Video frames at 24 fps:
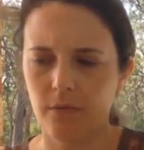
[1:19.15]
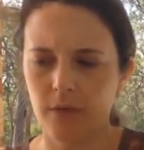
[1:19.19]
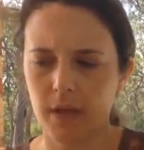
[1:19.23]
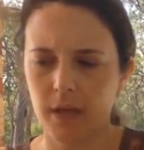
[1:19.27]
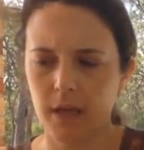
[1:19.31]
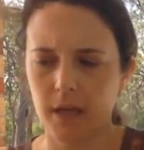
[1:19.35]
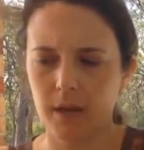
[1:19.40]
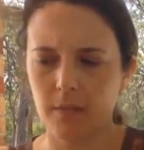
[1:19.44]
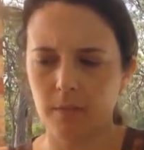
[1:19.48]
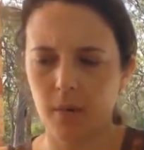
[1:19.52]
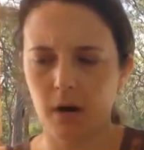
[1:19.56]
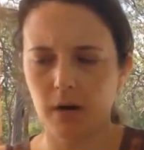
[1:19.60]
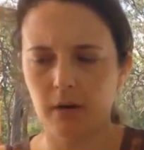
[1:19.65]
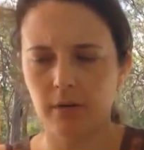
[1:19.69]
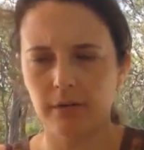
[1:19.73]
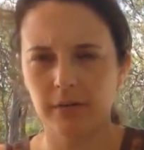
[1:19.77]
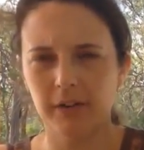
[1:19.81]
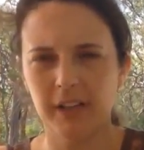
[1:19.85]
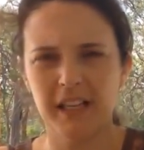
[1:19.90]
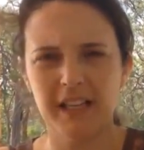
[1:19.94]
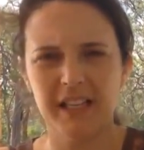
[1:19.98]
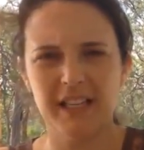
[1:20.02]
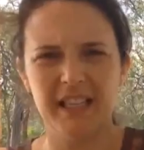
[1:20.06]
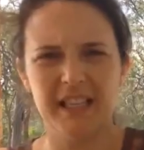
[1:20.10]
the
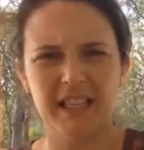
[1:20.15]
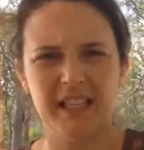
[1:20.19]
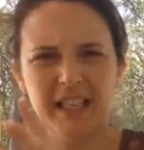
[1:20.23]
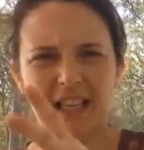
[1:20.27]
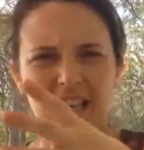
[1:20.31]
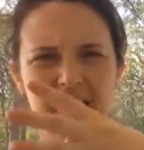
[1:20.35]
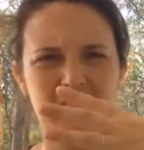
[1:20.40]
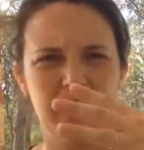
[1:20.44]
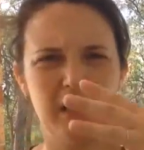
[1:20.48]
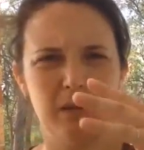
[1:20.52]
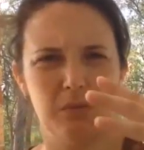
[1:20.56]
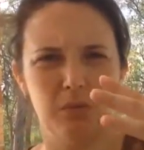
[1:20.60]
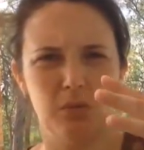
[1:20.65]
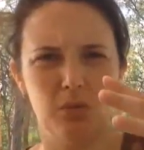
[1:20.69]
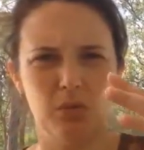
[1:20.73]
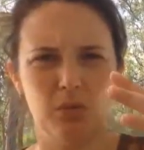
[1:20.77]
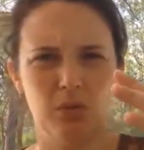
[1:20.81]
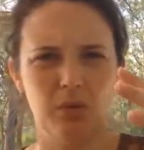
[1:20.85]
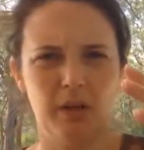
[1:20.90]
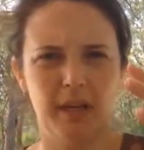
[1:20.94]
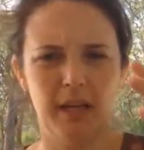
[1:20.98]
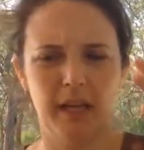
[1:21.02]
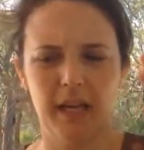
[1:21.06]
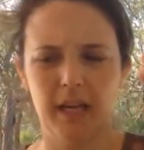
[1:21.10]
microfleece is that it
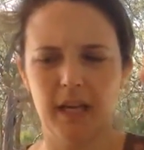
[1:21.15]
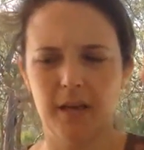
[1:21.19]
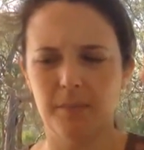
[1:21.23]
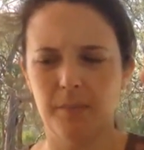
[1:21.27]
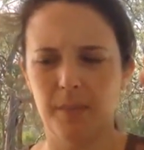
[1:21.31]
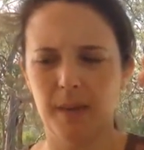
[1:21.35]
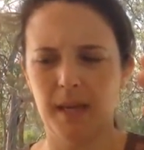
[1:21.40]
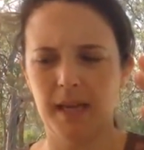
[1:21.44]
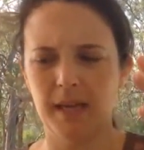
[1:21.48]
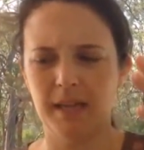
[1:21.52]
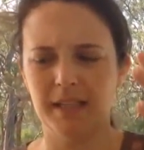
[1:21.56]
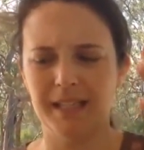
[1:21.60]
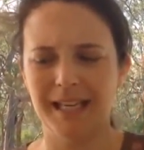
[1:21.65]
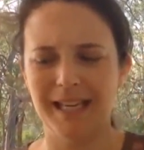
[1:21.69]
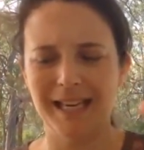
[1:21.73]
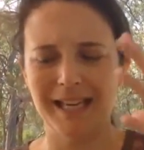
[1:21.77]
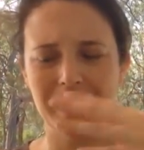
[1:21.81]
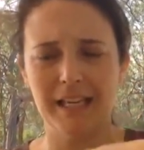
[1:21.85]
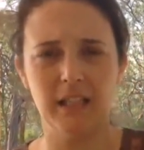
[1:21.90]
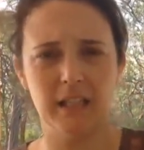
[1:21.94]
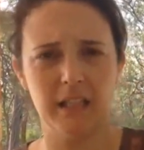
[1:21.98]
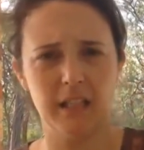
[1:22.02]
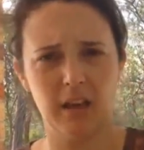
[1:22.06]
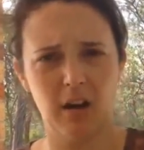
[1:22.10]
will keep it
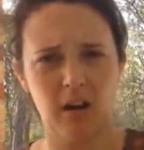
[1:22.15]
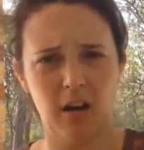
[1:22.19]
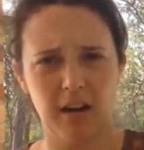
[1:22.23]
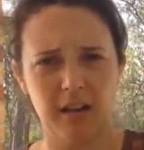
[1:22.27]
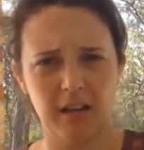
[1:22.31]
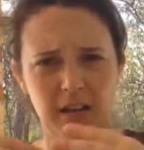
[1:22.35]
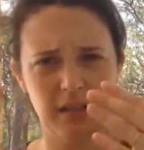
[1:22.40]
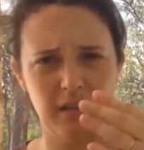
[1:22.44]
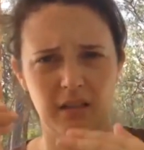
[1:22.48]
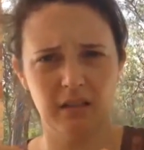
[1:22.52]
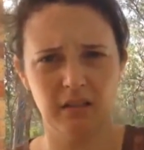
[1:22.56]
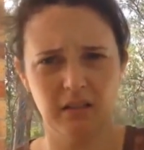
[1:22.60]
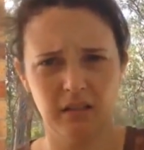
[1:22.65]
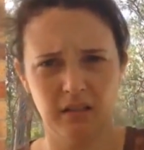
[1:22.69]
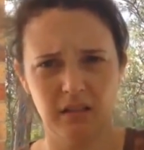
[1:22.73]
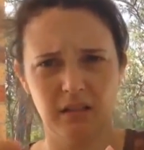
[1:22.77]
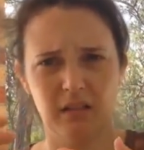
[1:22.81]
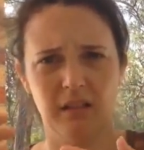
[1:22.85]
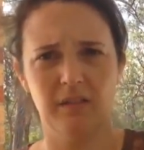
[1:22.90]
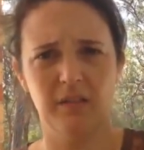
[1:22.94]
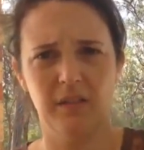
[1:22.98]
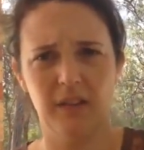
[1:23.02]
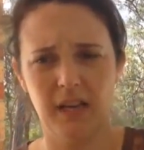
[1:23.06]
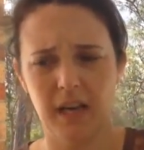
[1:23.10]
inside
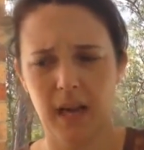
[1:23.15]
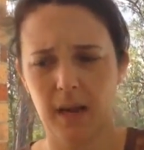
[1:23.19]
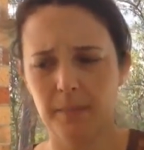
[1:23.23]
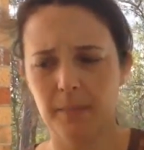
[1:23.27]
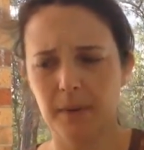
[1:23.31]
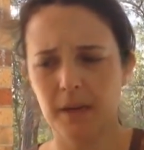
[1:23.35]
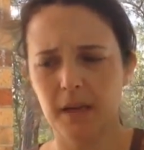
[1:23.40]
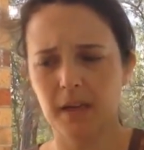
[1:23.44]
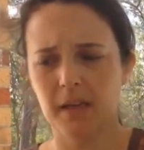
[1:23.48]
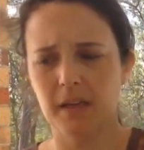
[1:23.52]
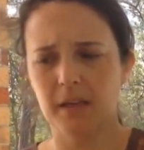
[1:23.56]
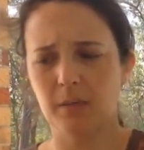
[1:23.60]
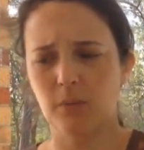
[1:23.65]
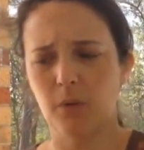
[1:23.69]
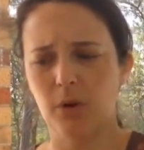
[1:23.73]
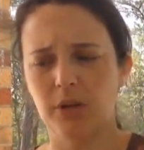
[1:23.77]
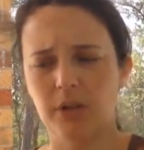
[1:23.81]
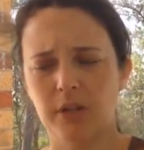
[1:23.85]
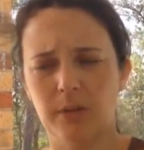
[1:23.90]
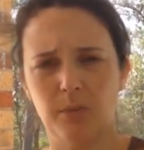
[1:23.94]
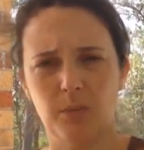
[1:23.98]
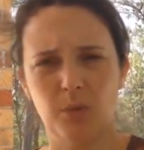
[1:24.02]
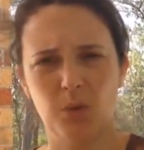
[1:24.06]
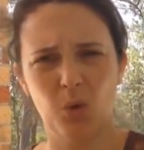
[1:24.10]
the nappy. It
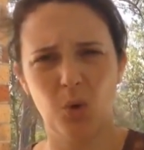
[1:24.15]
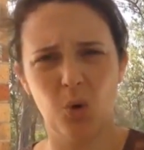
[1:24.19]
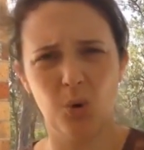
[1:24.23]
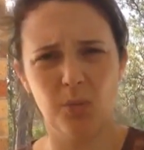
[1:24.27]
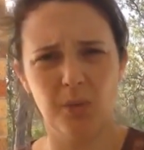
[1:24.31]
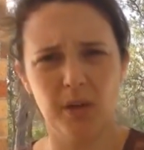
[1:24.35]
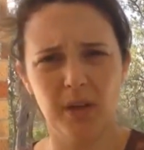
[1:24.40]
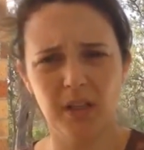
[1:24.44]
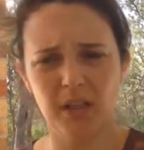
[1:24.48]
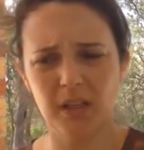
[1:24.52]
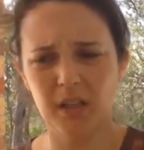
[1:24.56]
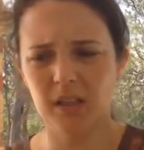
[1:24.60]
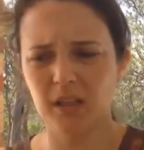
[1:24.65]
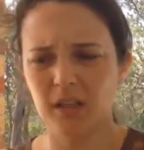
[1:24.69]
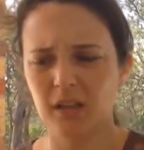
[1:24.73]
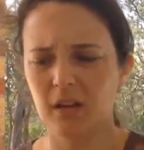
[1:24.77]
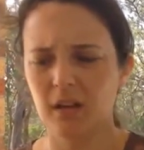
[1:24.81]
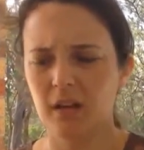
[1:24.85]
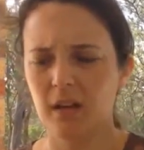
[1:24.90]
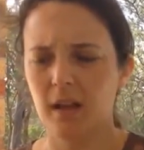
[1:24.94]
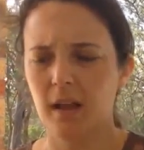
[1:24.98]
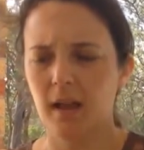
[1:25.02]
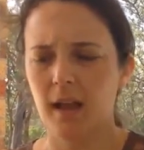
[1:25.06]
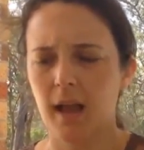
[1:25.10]
won't absorb it.
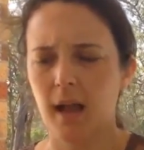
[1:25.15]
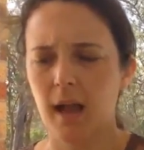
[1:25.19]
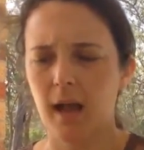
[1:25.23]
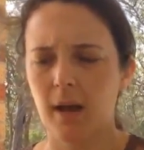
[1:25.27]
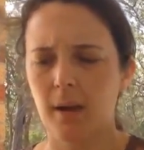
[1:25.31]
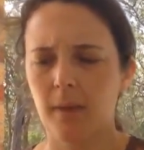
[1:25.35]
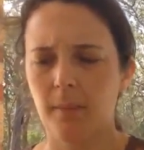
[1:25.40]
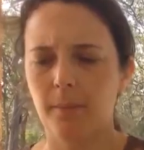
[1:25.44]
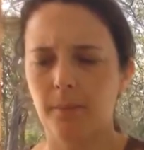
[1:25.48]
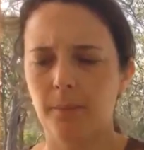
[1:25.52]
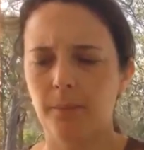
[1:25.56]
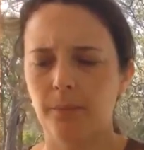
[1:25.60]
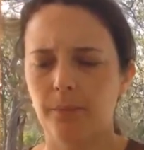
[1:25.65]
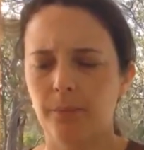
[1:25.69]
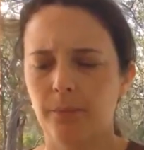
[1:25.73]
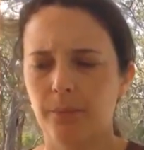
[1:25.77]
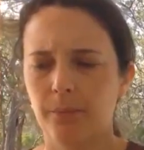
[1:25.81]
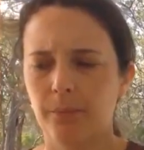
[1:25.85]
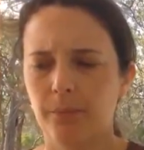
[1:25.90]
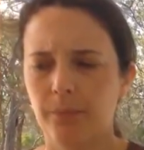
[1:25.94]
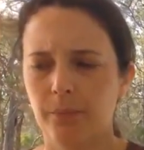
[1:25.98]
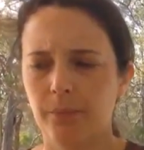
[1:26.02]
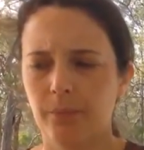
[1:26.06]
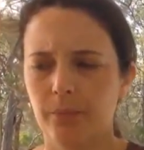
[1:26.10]

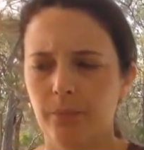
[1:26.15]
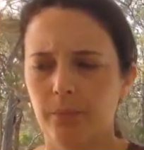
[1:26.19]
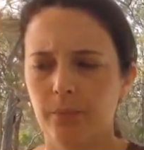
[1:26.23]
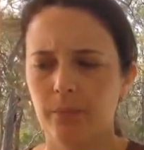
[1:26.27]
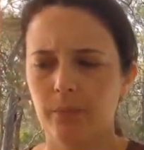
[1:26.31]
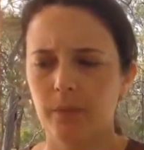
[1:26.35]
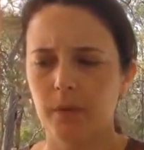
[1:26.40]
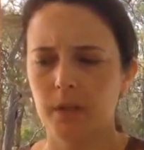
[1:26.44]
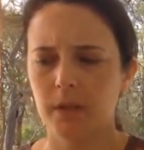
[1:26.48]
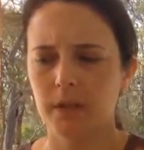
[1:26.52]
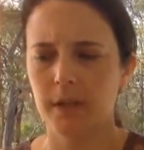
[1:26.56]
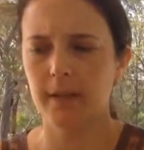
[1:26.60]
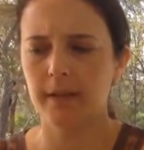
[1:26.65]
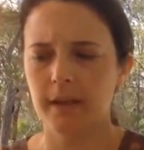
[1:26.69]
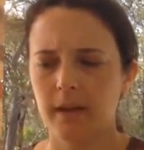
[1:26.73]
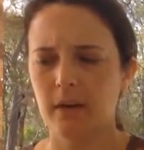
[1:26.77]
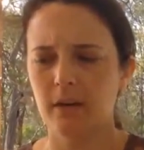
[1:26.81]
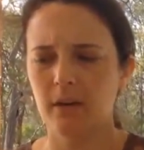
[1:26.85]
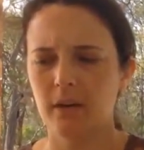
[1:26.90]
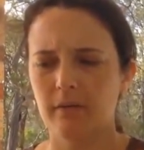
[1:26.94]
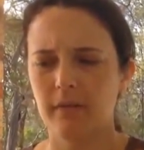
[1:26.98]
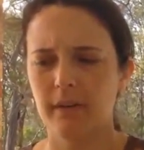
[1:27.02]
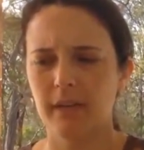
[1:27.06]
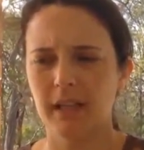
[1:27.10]
So
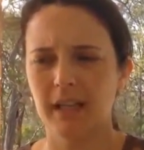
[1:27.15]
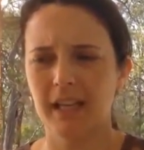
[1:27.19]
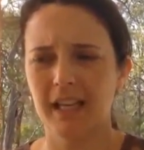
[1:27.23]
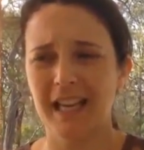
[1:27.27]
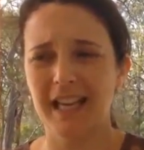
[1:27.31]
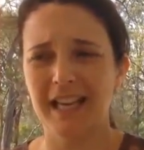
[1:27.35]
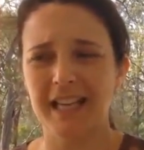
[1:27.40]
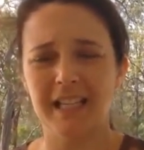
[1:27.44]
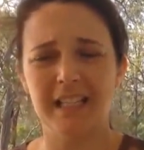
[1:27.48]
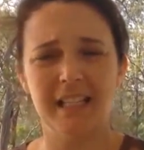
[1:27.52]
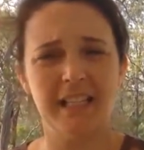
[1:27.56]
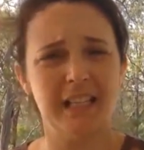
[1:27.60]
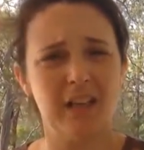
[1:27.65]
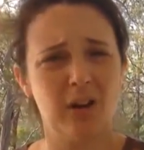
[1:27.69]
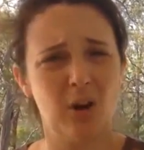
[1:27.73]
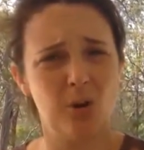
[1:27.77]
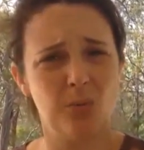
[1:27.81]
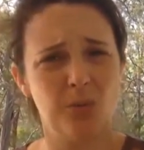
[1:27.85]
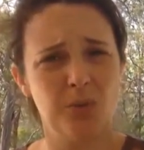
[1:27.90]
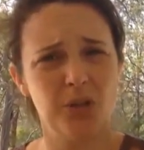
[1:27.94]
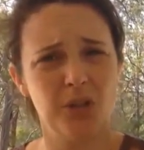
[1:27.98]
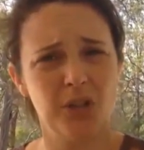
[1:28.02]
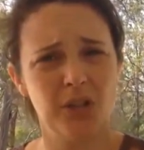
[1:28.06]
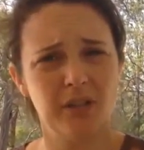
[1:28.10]
they're a really easy
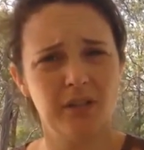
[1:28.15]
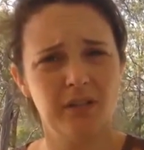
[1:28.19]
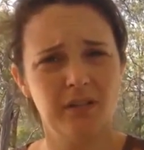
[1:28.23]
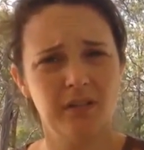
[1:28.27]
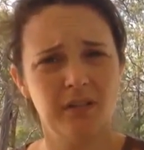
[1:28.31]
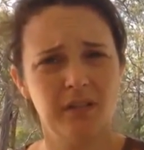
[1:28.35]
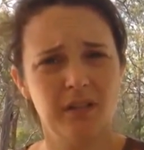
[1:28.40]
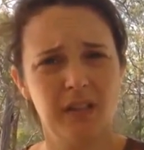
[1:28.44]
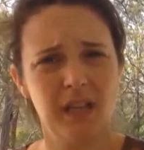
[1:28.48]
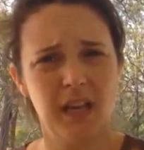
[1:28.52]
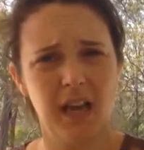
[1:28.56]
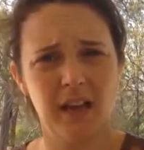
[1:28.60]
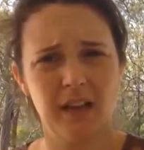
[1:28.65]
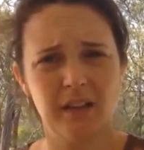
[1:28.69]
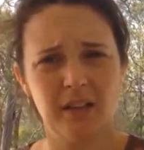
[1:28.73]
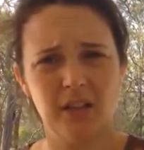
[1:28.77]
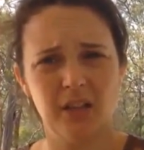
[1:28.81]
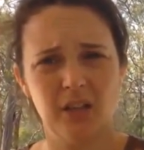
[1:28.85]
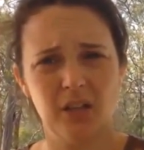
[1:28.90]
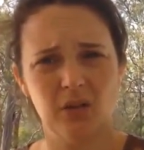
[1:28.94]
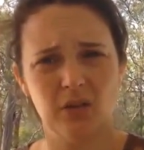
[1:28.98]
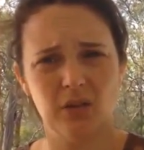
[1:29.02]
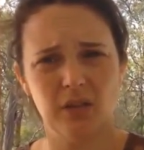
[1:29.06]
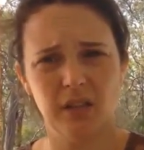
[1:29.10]
option to add
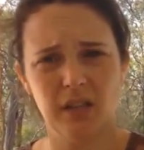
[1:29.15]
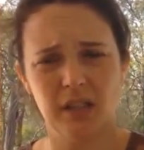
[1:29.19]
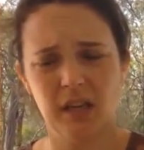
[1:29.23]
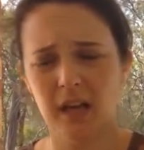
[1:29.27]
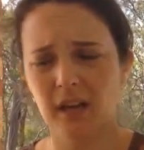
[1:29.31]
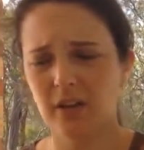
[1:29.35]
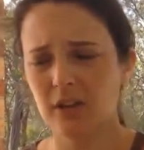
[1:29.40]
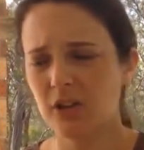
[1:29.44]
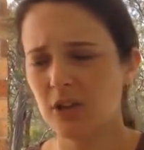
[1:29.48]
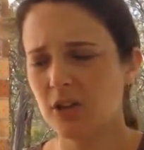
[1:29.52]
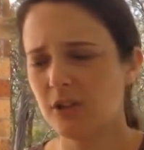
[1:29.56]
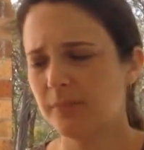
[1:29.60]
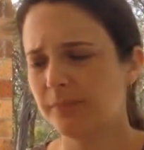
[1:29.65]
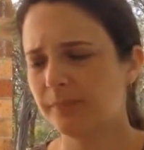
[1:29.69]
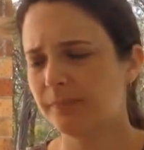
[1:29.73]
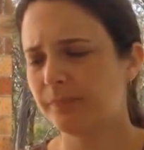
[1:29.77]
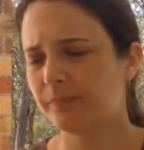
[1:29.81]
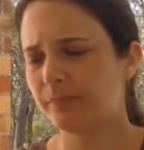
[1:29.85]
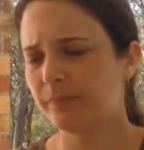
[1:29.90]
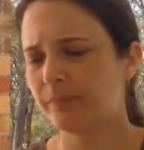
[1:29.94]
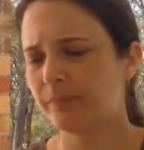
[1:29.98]
to your stash.